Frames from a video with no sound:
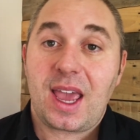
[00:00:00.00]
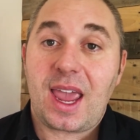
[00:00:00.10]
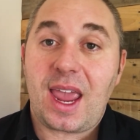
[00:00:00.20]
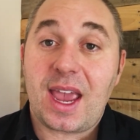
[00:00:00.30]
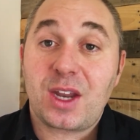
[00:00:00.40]

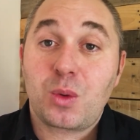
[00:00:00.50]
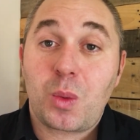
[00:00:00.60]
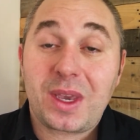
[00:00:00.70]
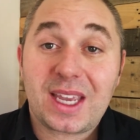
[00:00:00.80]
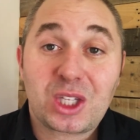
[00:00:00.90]
And when
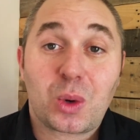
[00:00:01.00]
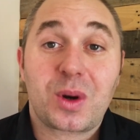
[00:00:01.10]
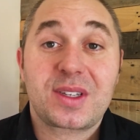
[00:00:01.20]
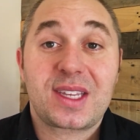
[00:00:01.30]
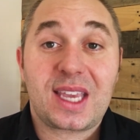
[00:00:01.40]
we get
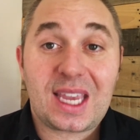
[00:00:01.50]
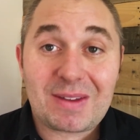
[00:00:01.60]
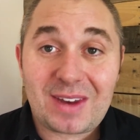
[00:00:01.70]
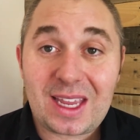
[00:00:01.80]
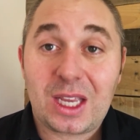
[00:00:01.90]
towards the
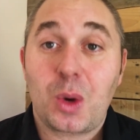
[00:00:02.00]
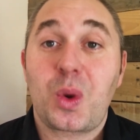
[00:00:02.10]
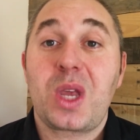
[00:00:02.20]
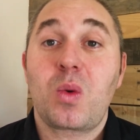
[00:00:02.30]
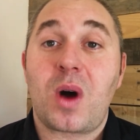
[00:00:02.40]
evening,
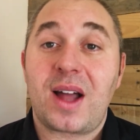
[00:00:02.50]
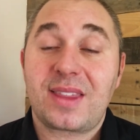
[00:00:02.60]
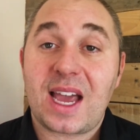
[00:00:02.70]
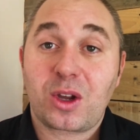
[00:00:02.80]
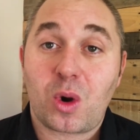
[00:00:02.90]
we want
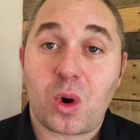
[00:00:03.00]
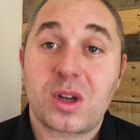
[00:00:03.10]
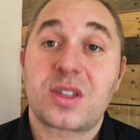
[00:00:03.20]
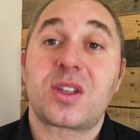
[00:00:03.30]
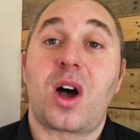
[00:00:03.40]
that
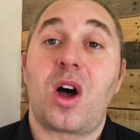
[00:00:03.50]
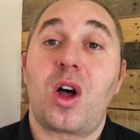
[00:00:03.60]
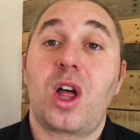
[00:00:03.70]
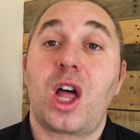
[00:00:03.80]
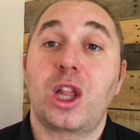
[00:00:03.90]

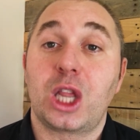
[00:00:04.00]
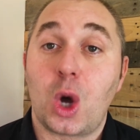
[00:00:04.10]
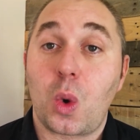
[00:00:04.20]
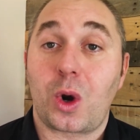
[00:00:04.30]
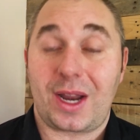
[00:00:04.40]
cortisol
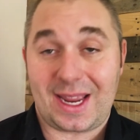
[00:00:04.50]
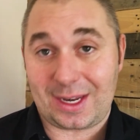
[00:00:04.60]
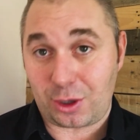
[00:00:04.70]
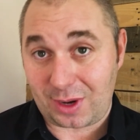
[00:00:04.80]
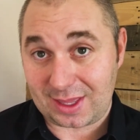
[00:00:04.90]
lower
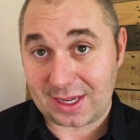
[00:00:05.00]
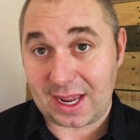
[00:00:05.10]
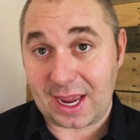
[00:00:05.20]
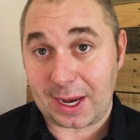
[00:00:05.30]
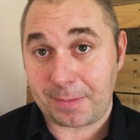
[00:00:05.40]
during the
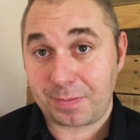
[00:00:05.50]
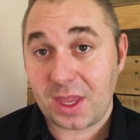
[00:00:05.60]
day.